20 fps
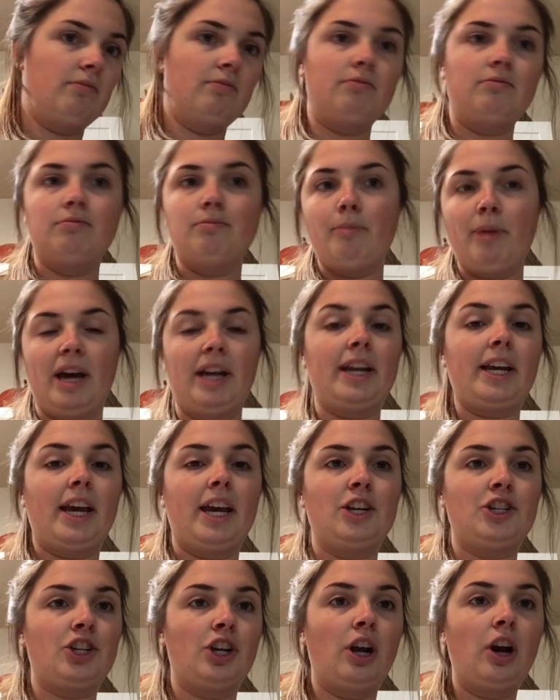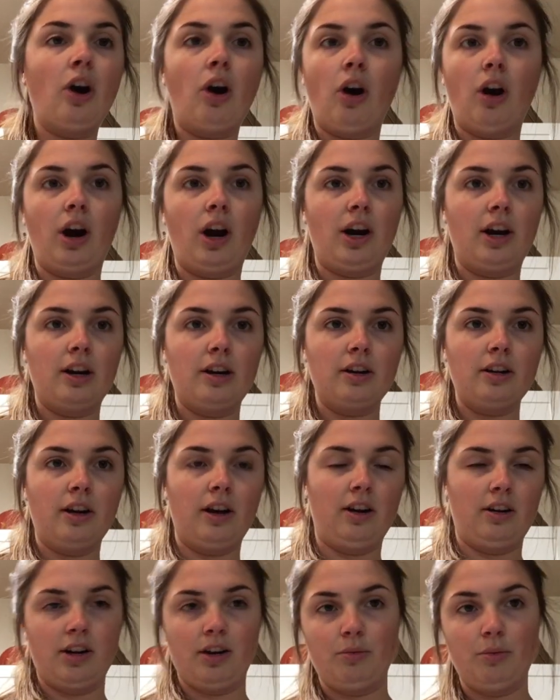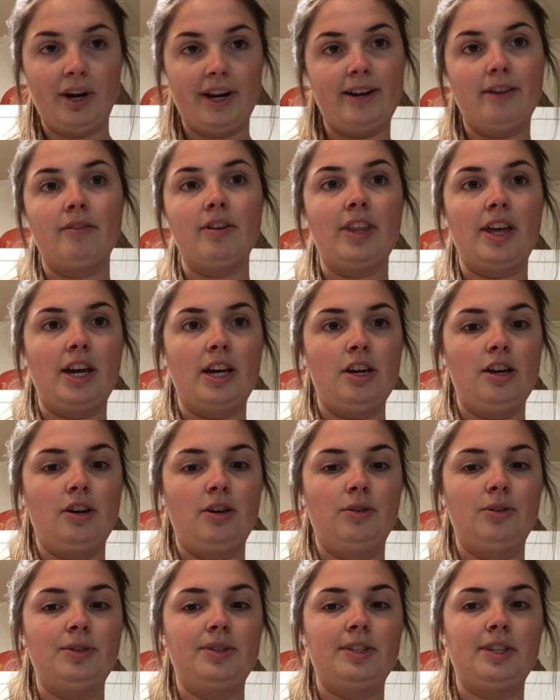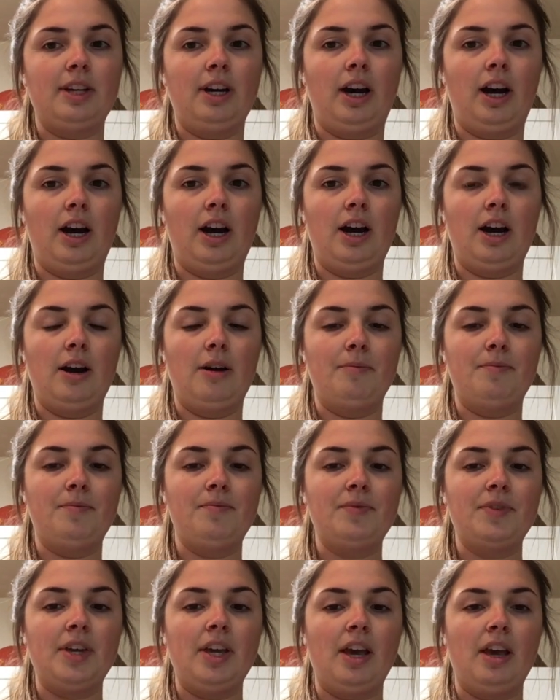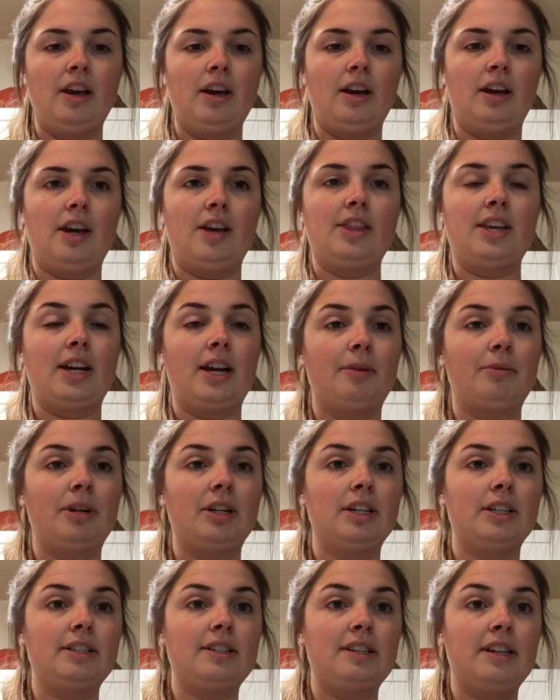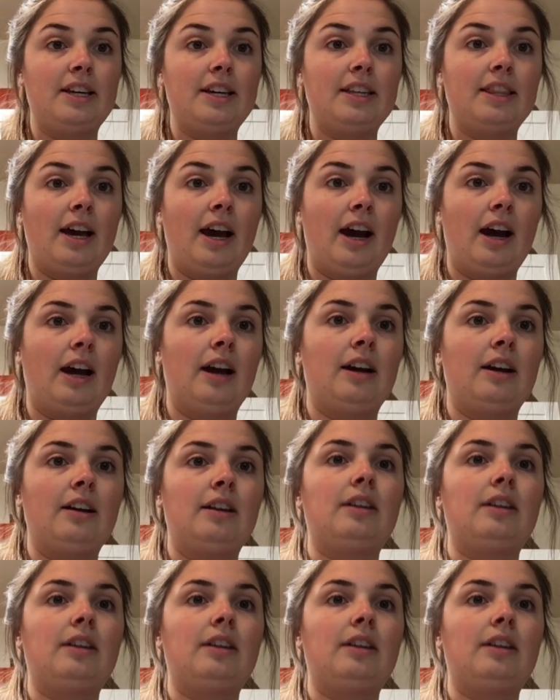medication cart or whatever they use, and then I'm going to see that